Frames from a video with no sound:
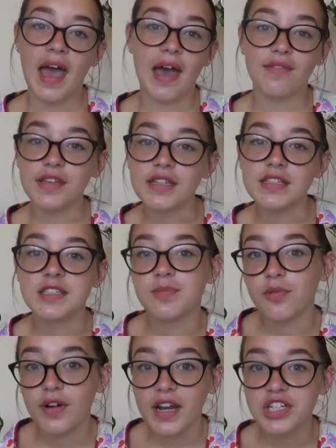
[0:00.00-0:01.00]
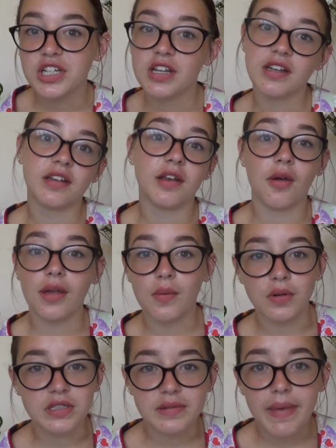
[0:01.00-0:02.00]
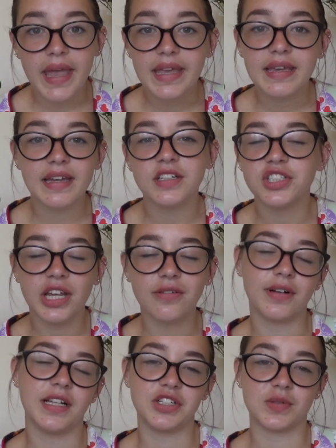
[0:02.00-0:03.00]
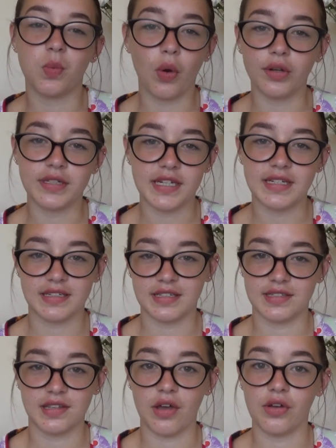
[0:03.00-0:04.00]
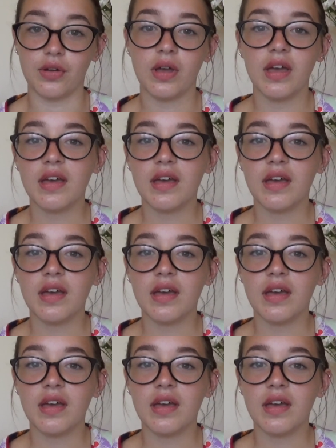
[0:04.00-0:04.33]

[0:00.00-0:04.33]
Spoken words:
having inspiration and knowing what to make, and generally just wanting to sew.